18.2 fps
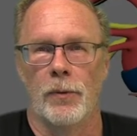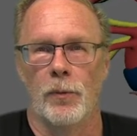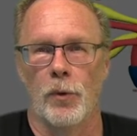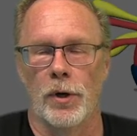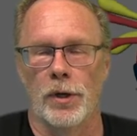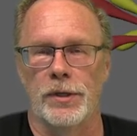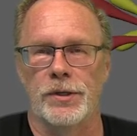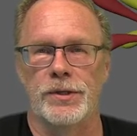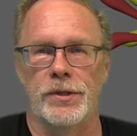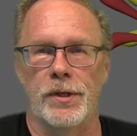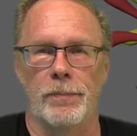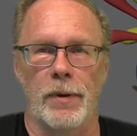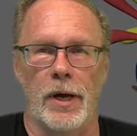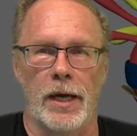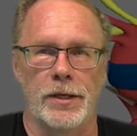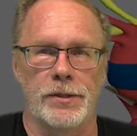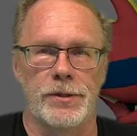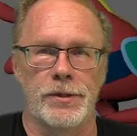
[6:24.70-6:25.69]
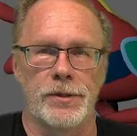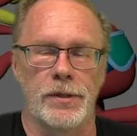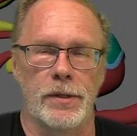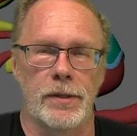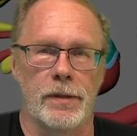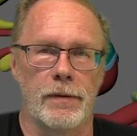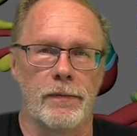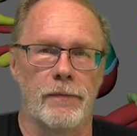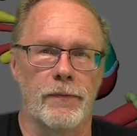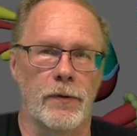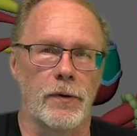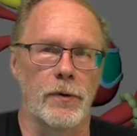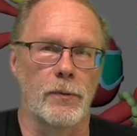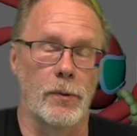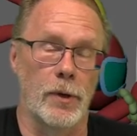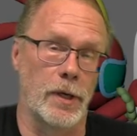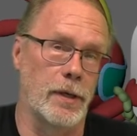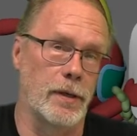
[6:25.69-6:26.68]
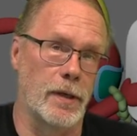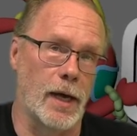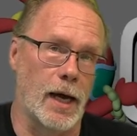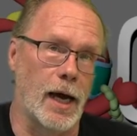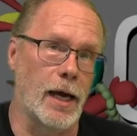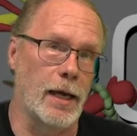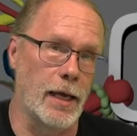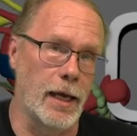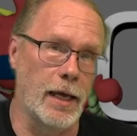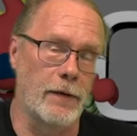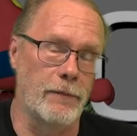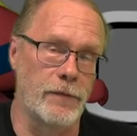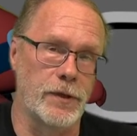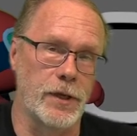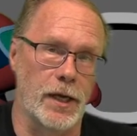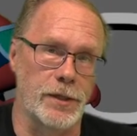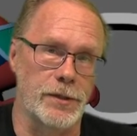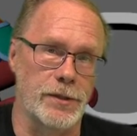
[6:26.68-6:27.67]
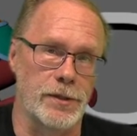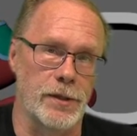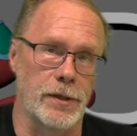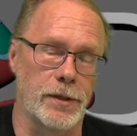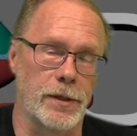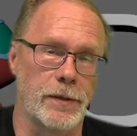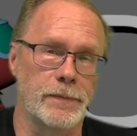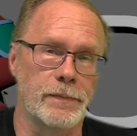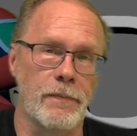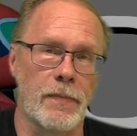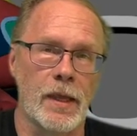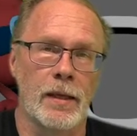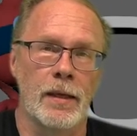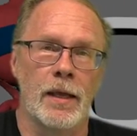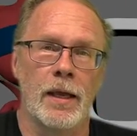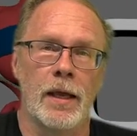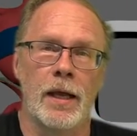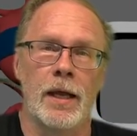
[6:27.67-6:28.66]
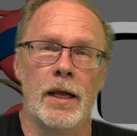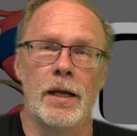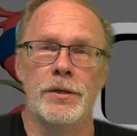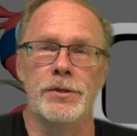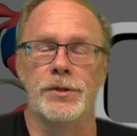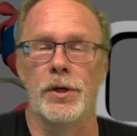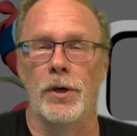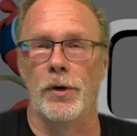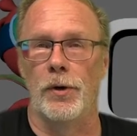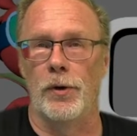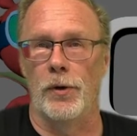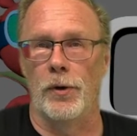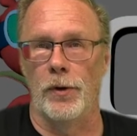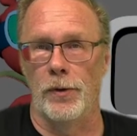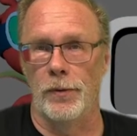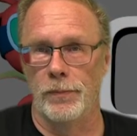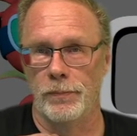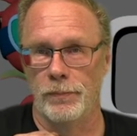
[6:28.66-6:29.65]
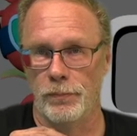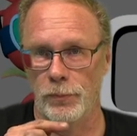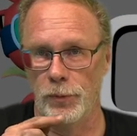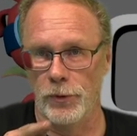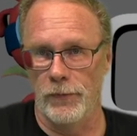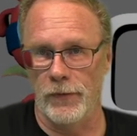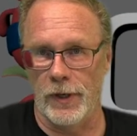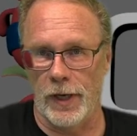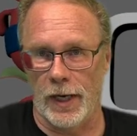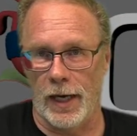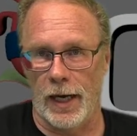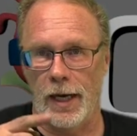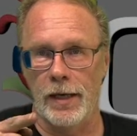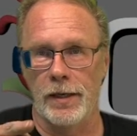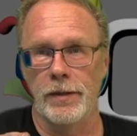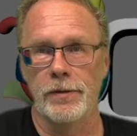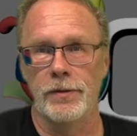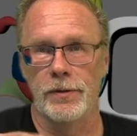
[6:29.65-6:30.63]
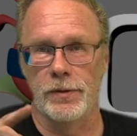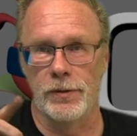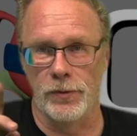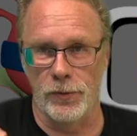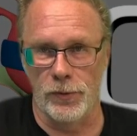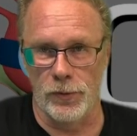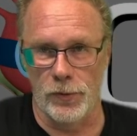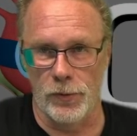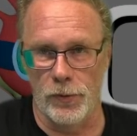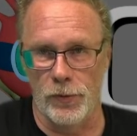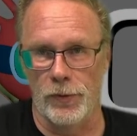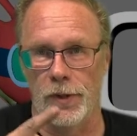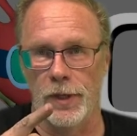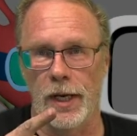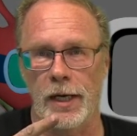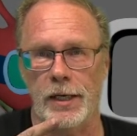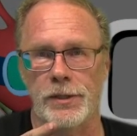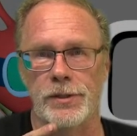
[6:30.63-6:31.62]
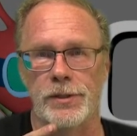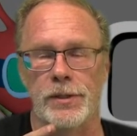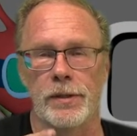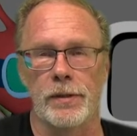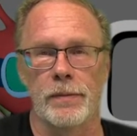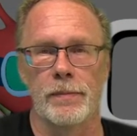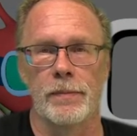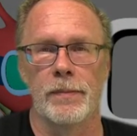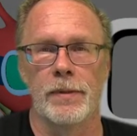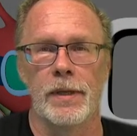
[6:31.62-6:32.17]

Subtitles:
works the best for what I have tested. So moving on to the next